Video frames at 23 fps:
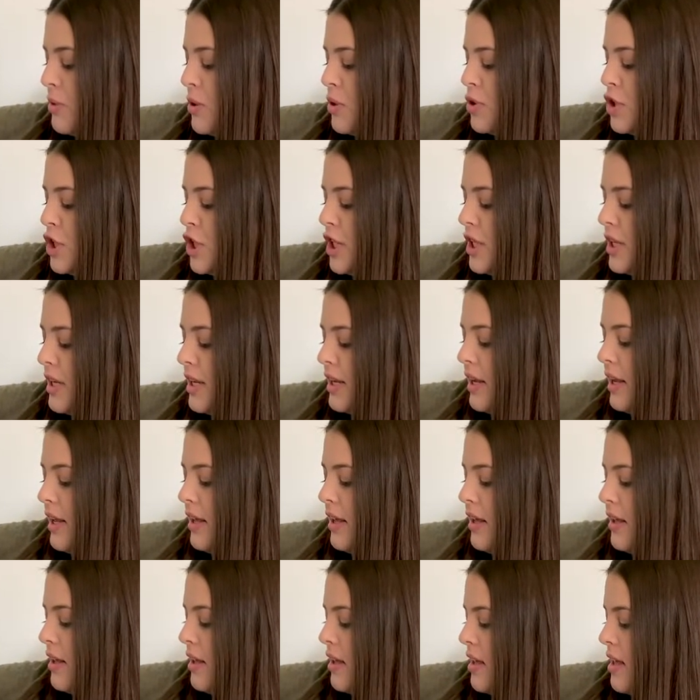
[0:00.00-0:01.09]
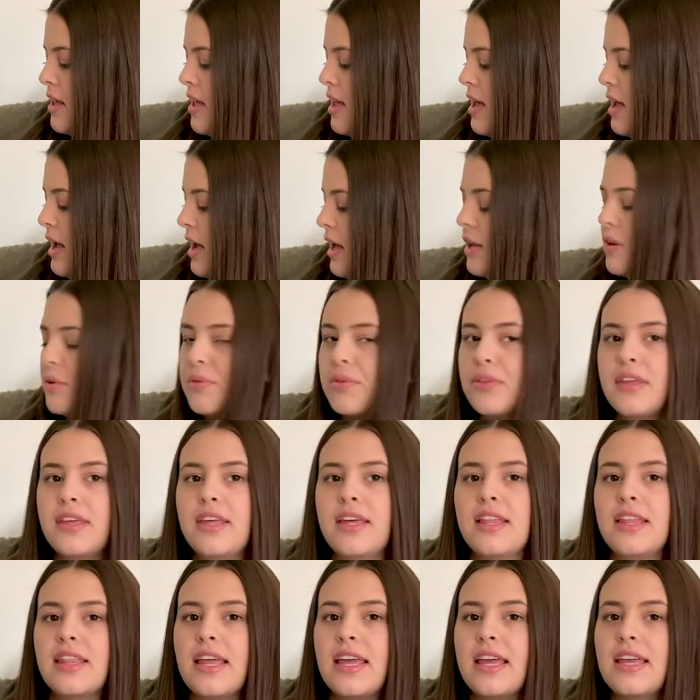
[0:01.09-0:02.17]
motion in it. I don't think
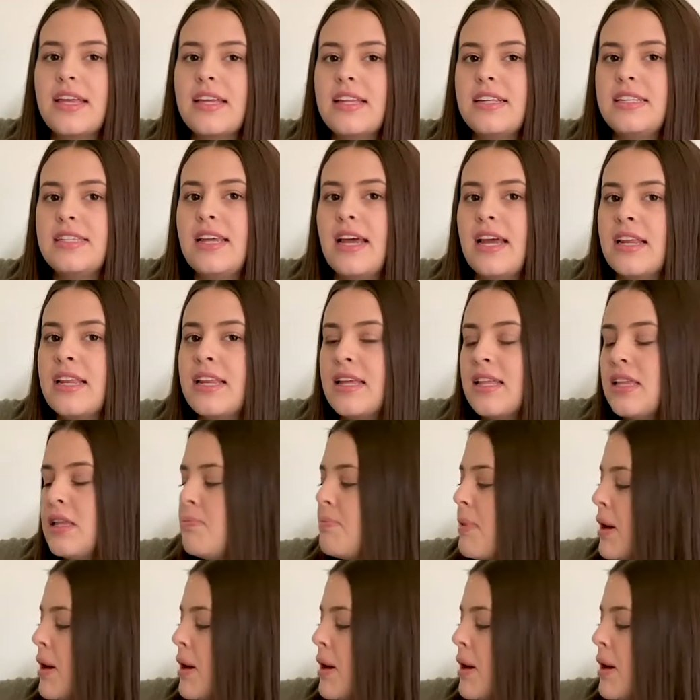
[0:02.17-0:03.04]
it like technically